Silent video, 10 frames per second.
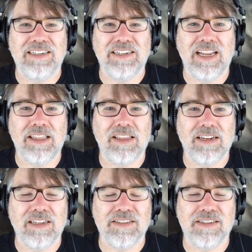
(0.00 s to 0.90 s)

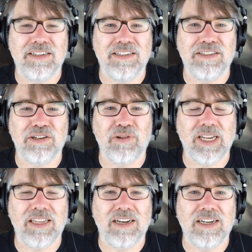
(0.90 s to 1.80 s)
Nathan is a
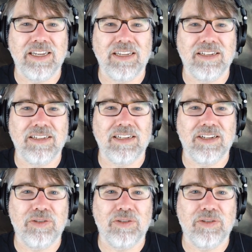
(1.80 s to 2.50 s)
great guy, and